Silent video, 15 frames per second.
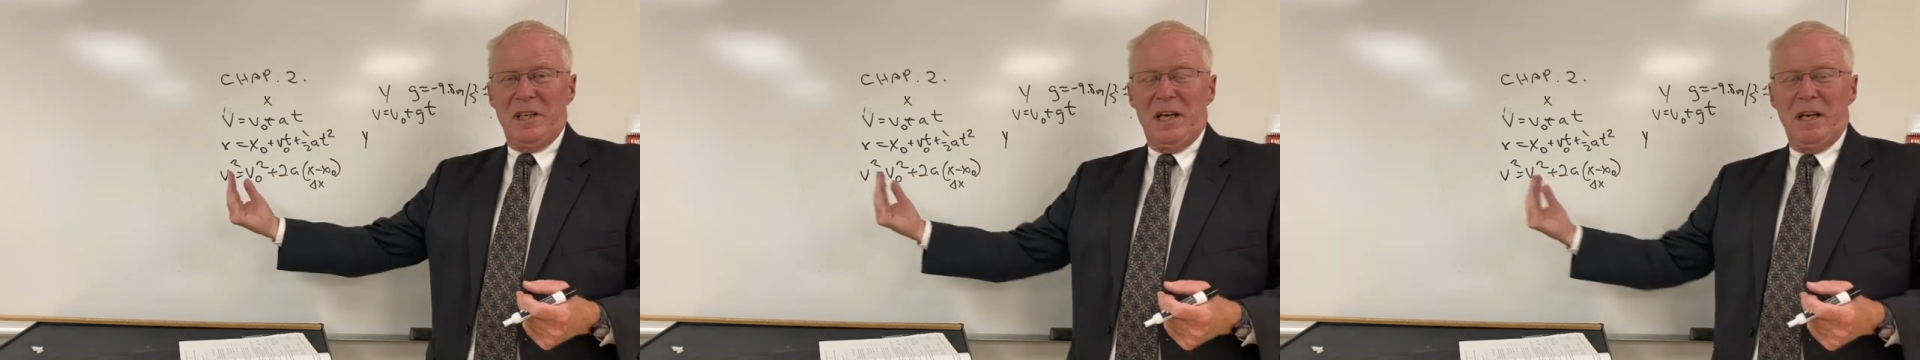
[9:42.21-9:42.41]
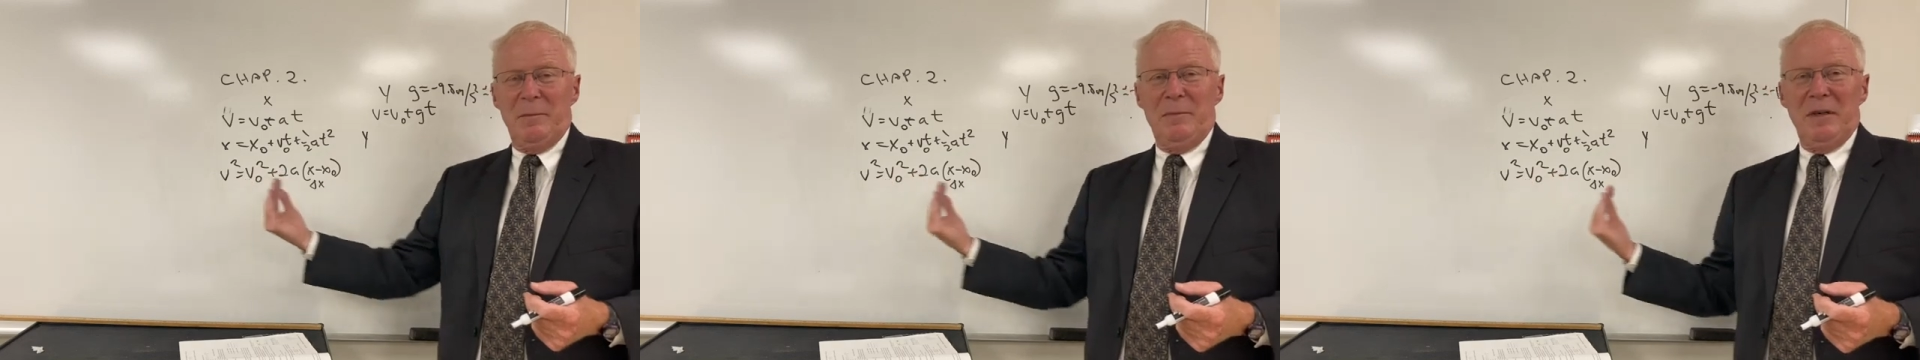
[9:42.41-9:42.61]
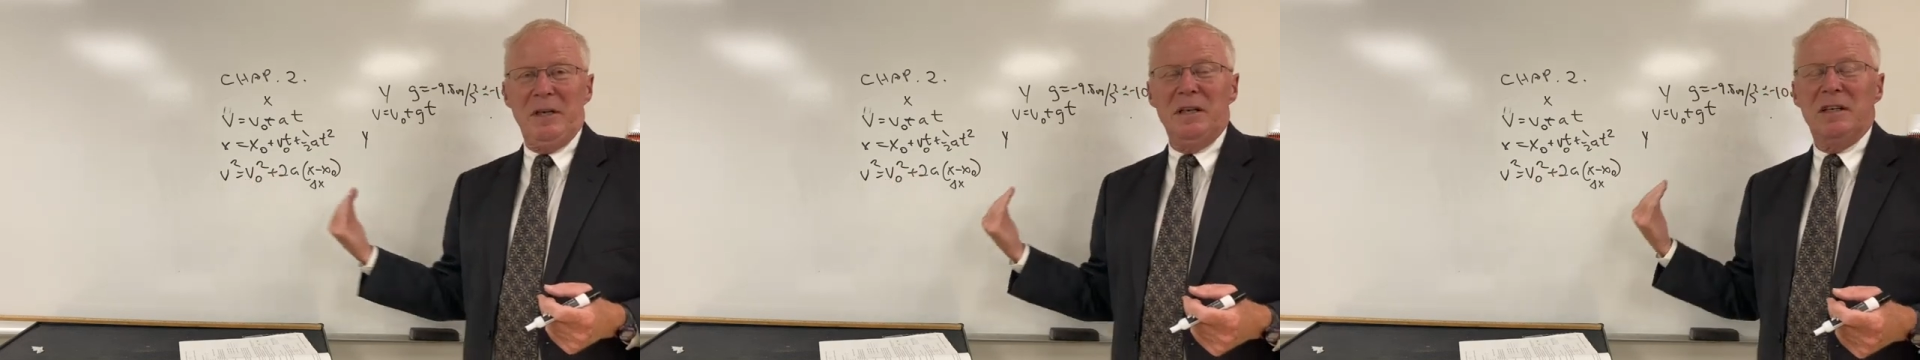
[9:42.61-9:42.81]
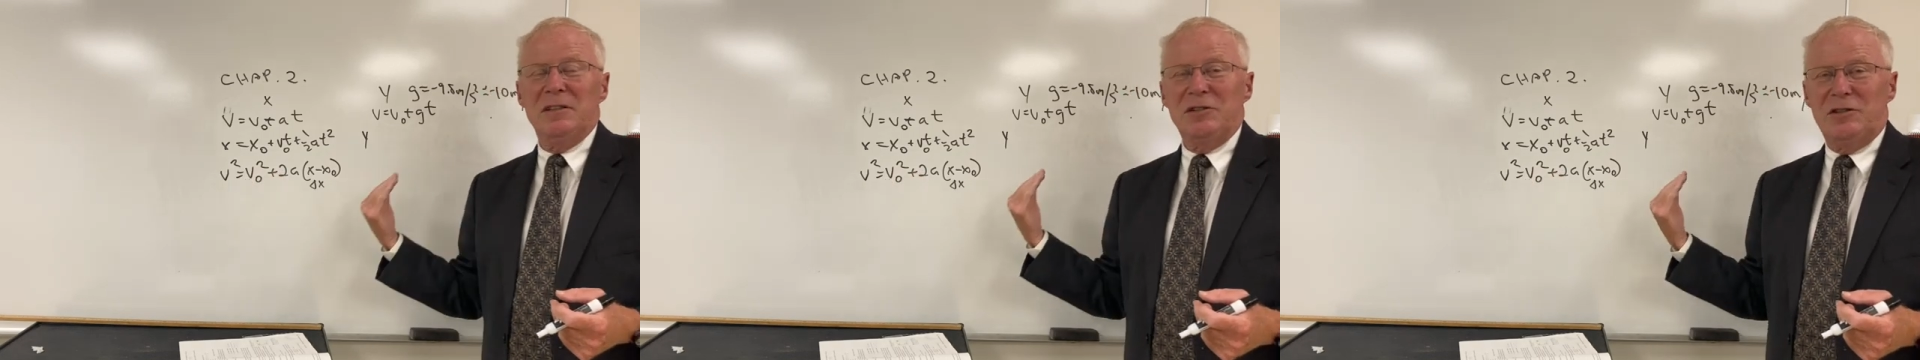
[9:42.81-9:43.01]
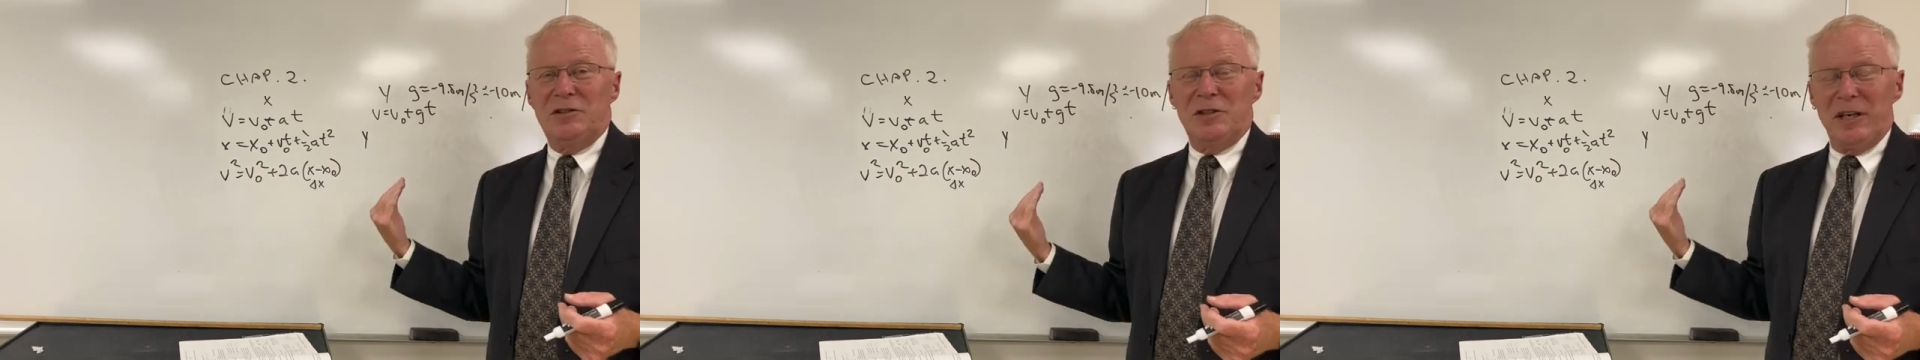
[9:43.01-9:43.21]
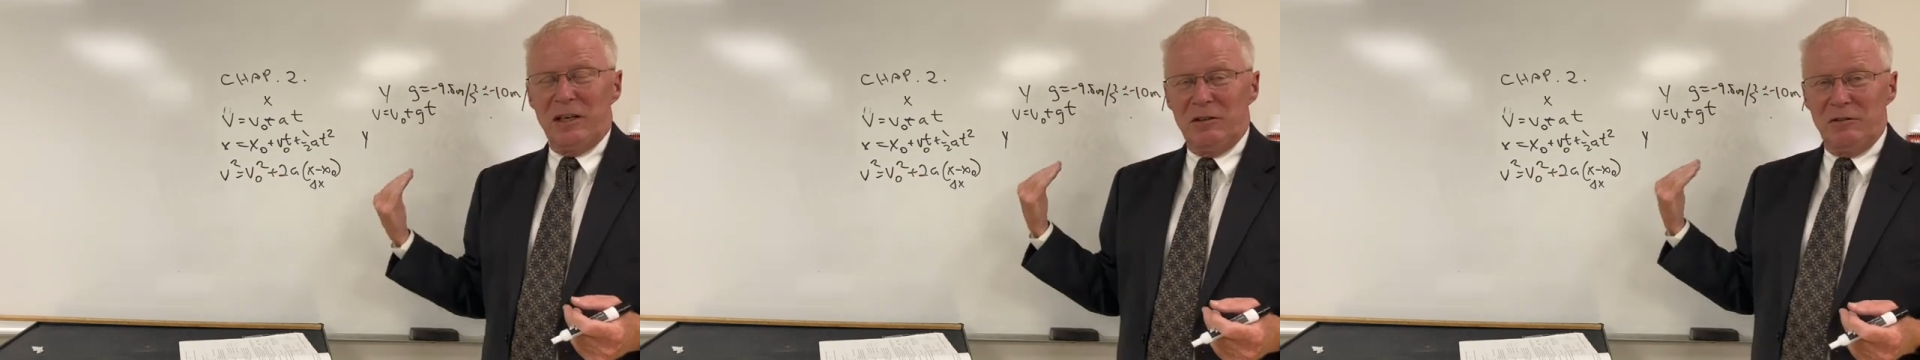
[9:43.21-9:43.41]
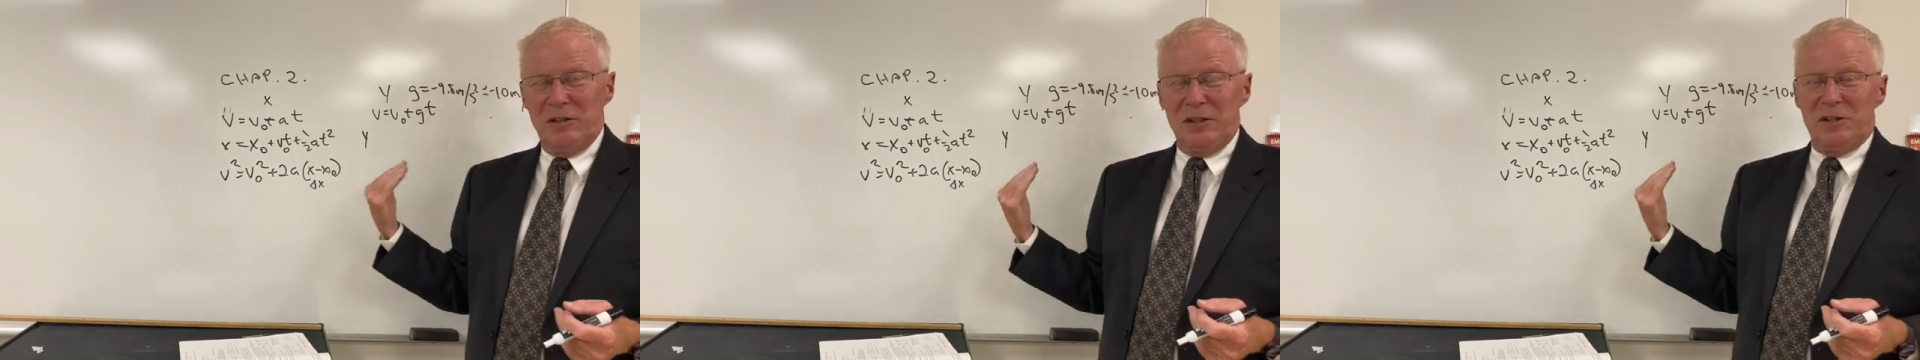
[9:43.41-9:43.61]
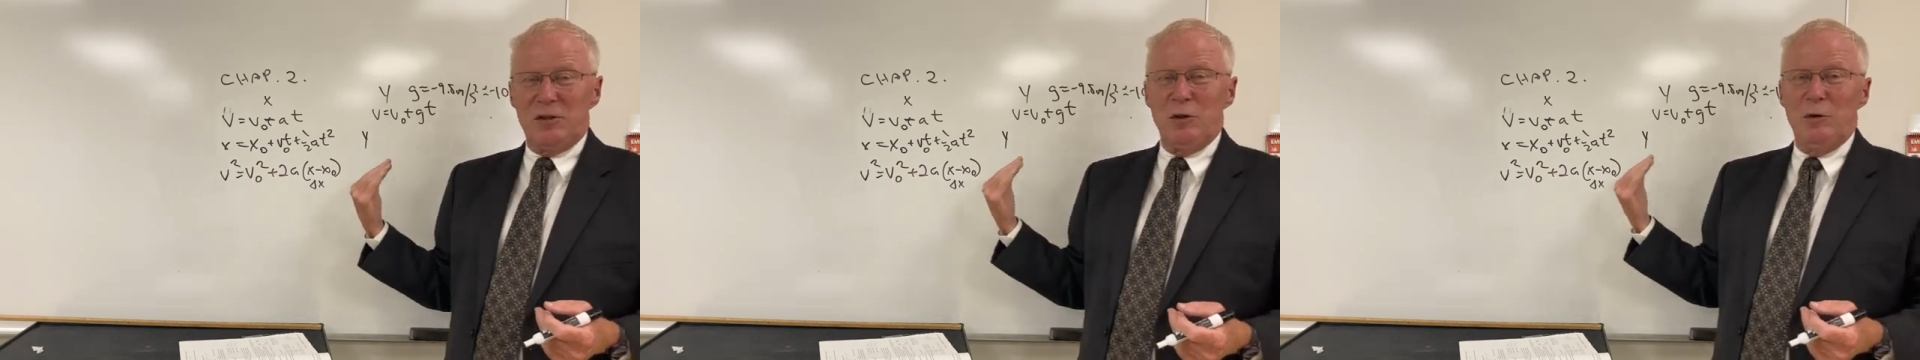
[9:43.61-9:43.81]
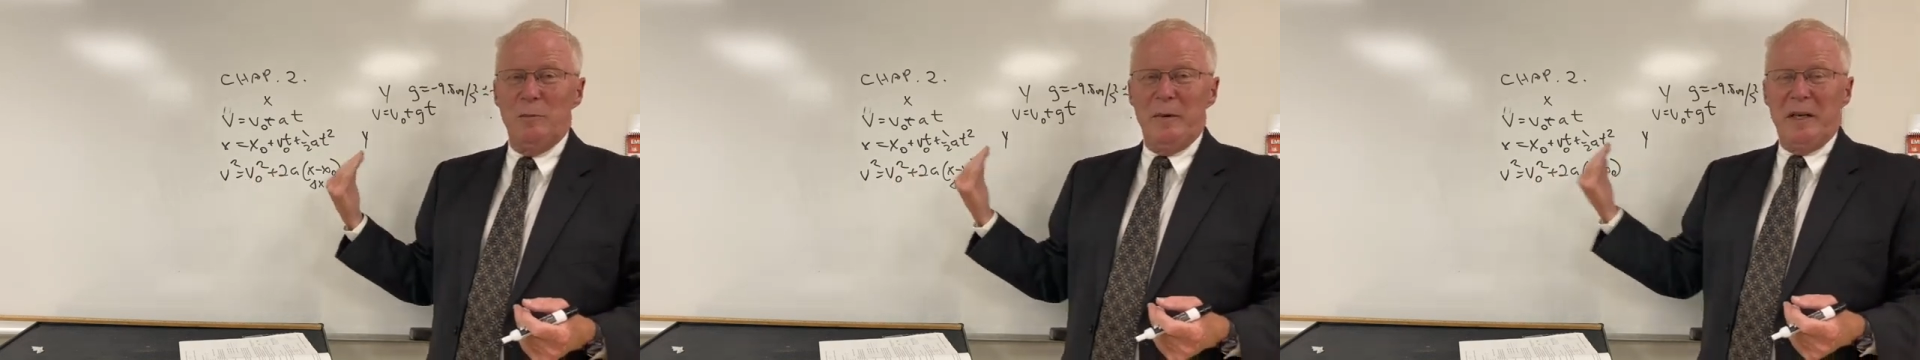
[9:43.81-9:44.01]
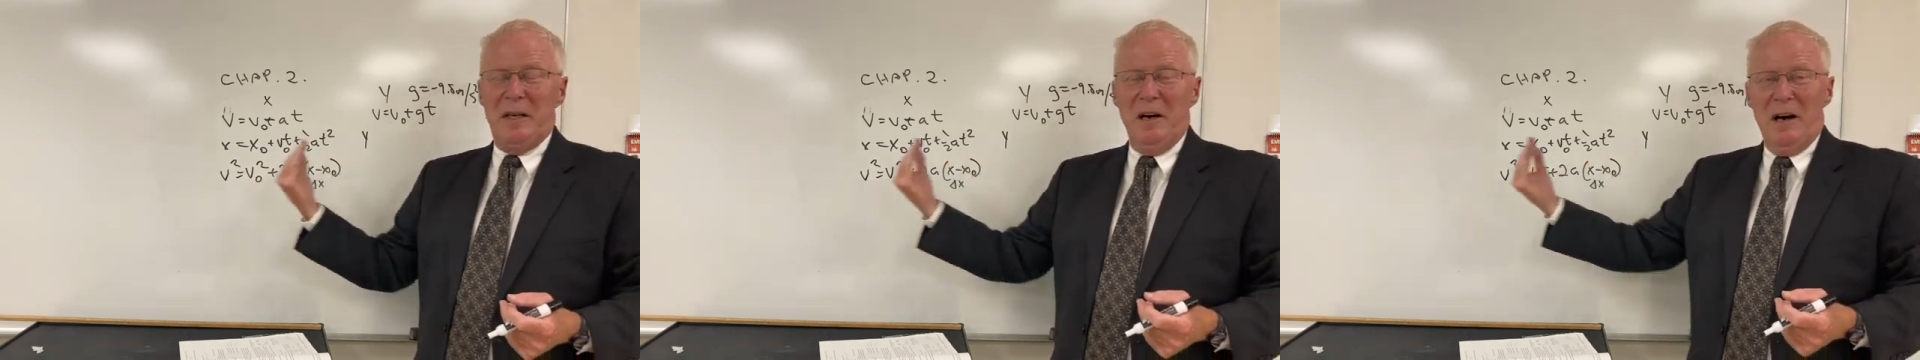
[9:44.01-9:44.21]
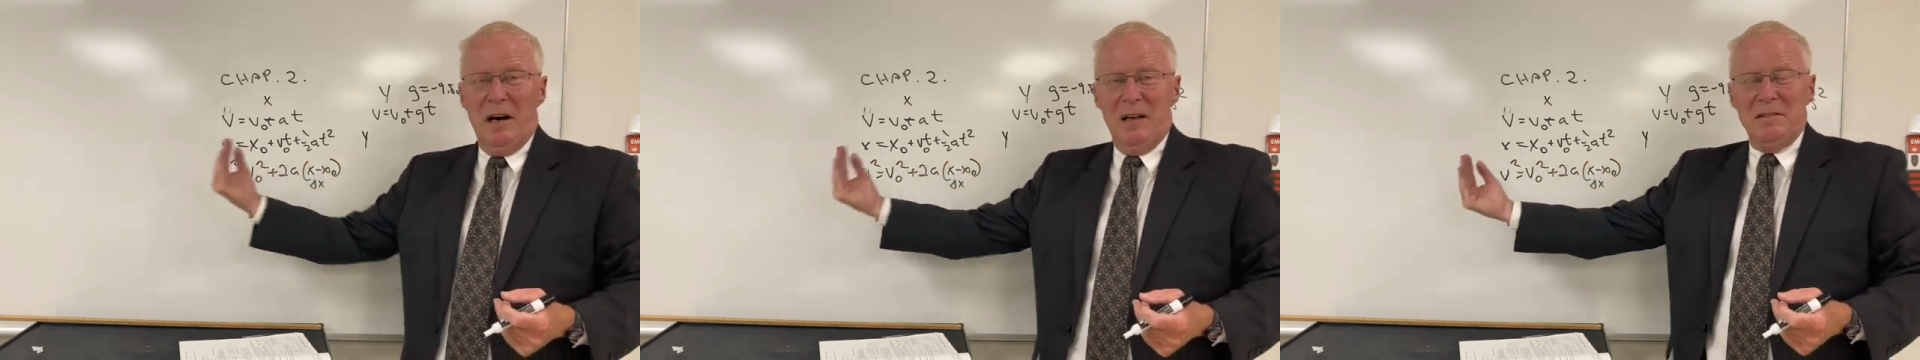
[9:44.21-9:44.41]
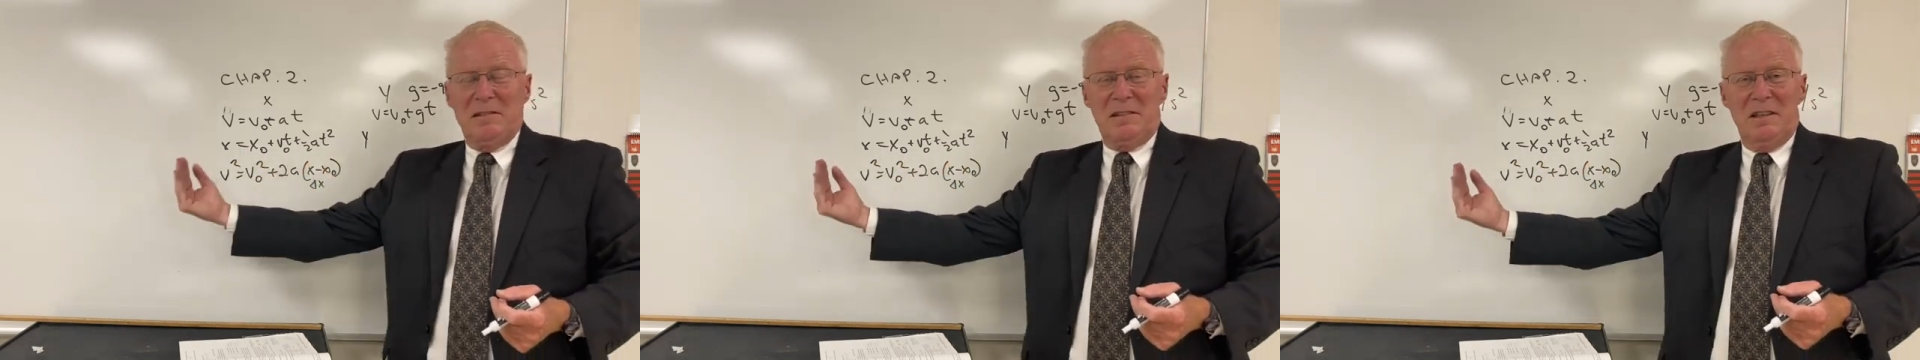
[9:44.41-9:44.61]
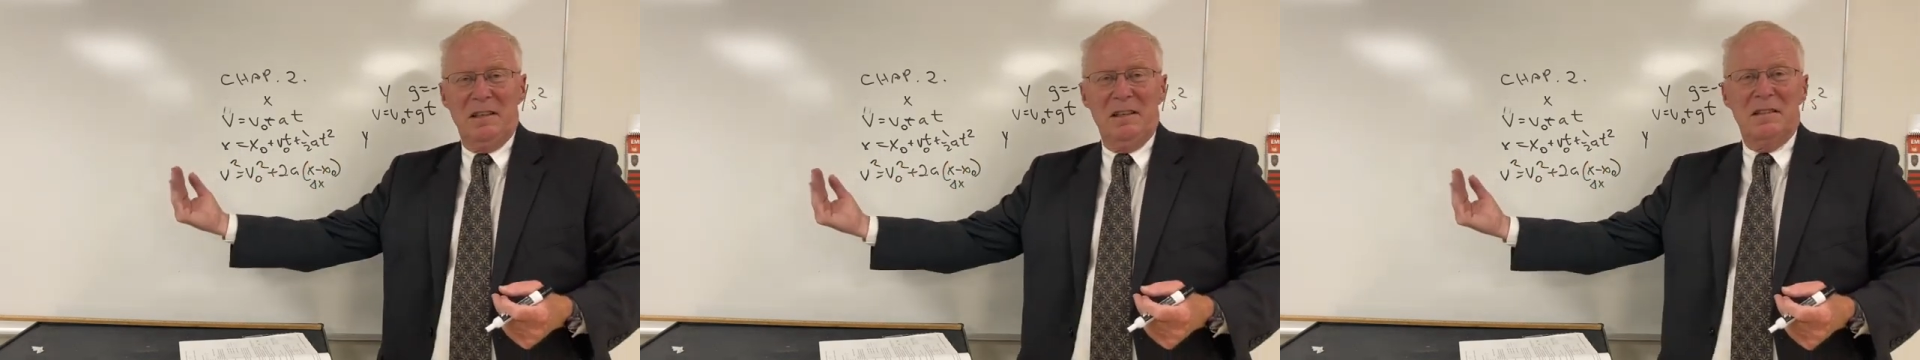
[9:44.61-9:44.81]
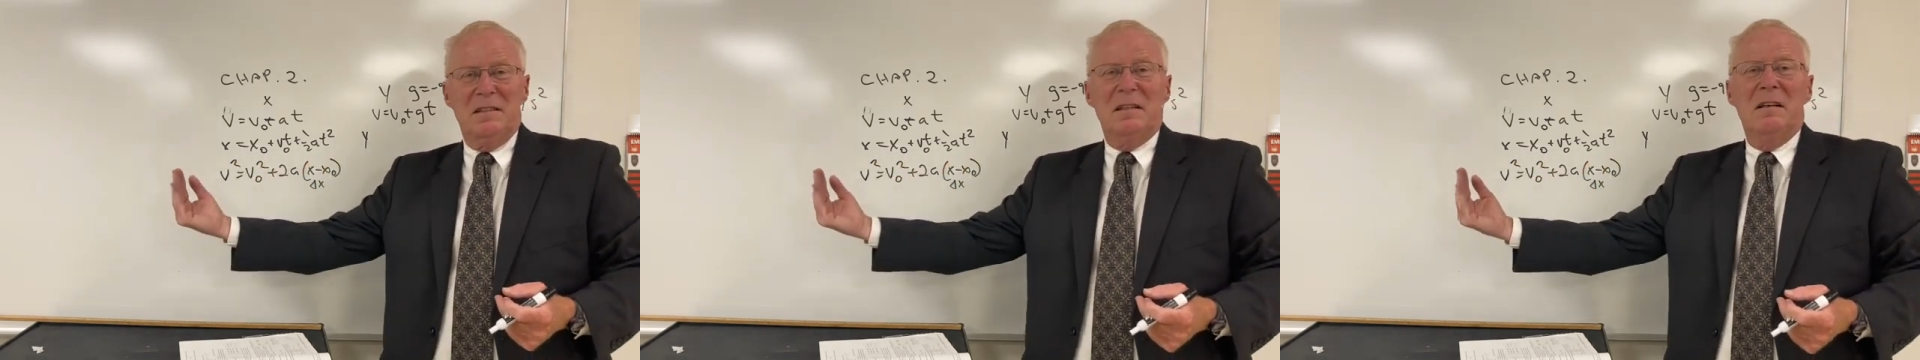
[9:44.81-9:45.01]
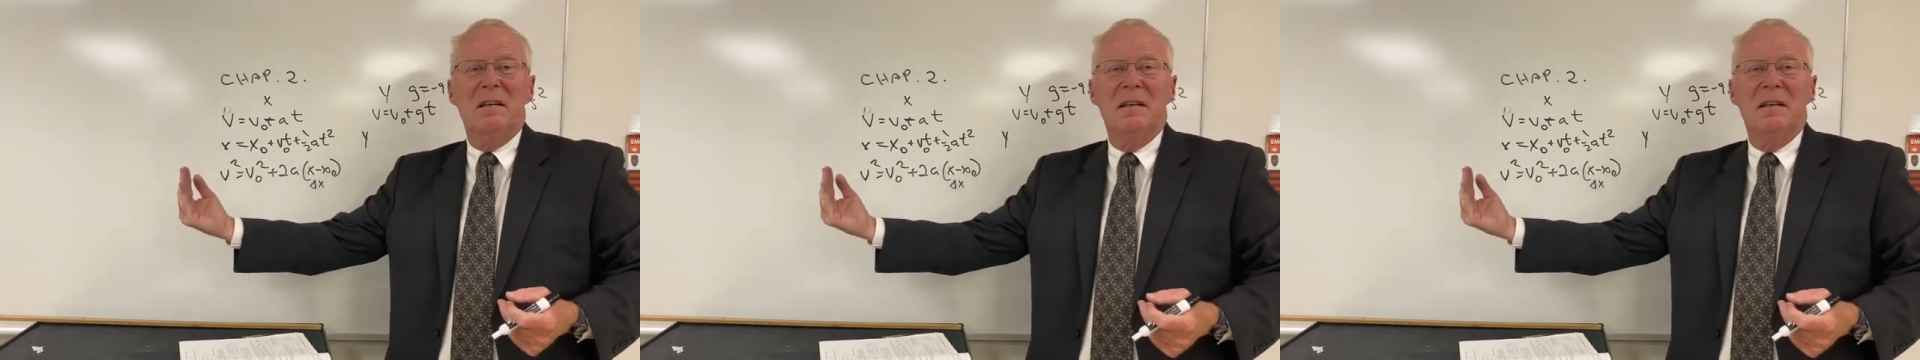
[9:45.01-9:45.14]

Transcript: is generally assumed to be constant,